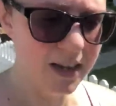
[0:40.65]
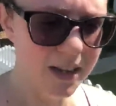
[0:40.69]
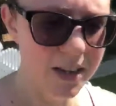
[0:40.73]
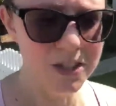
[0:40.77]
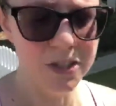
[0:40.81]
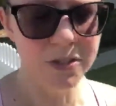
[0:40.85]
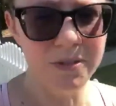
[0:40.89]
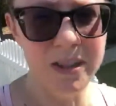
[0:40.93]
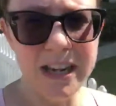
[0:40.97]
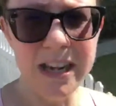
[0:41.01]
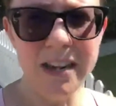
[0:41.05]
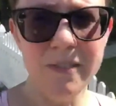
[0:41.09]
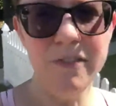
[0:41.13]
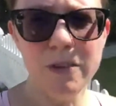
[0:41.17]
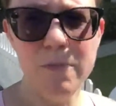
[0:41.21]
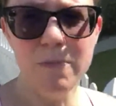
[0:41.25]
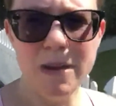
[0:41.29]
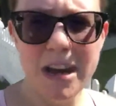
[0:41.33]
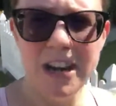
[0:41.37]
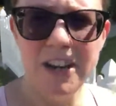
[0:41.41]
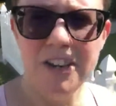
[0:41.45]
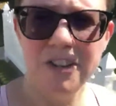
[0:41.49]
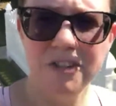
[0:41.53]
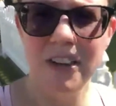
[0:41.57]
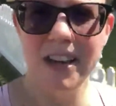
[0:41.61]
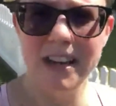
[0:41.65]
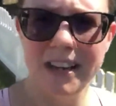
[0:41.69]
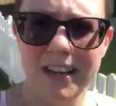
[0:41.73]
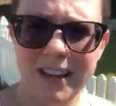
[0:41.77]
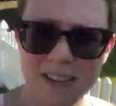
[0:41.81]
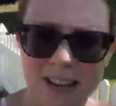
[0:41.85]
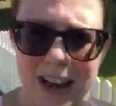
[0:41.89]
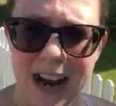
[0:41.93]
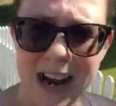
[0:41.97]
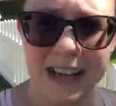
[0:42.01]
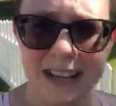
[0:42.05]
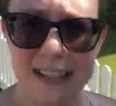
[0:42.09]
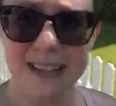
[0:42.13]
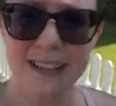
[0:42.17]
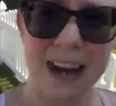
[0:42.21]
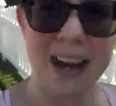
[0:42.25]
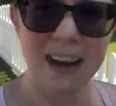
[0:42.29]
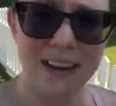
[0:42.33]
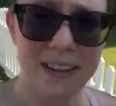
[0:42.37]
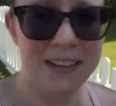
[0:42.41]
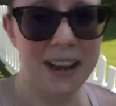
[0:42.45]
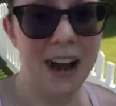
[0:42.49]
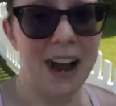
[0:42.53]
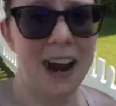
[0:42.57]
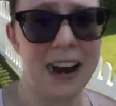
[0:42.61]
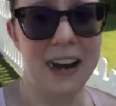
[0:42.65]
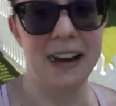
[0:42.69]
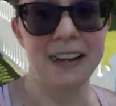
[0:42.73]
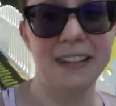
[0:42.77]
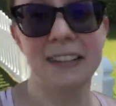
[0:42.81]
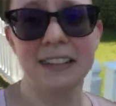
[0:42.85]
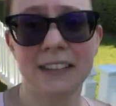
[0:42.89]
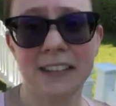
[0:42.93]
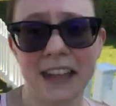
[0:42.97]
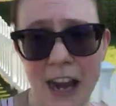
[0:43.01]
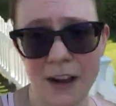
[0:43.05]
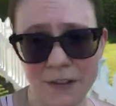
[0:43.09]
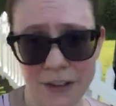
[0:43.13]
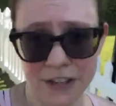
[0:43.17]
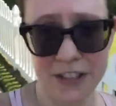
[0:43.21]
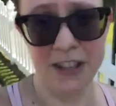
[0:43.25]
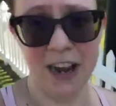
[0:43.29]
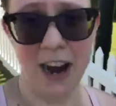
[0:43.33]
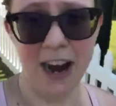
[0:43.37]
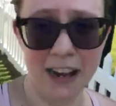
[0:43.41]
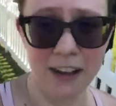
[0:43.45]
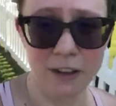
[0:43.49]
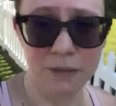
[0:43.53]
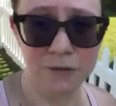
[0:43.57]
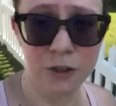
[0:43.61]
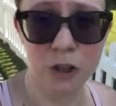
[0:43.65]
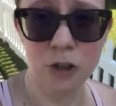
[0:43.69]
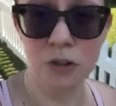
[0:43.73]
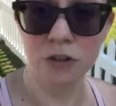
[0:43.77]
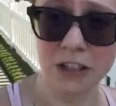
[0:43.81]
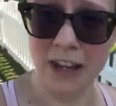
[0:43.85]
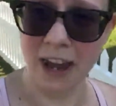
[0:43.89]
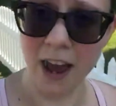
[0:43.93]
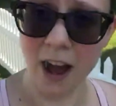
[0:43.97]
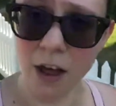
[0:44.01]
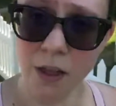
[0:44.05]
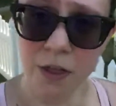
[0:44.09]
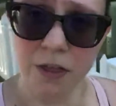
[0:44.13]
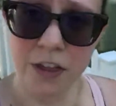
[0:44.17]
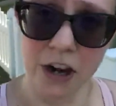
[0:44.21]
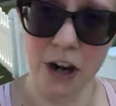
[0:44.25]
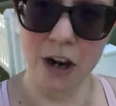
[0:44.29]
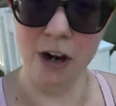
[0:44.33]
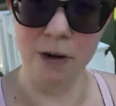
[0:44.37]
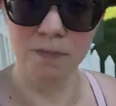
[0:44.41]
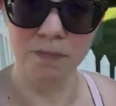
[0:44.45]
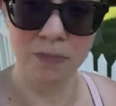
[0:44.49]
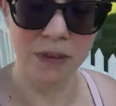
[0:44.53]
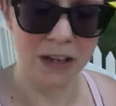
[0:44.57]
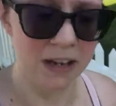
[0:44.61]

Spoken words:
So think of the Mediterranean diet as not a diet, it's a lifestyle of choosing healthier.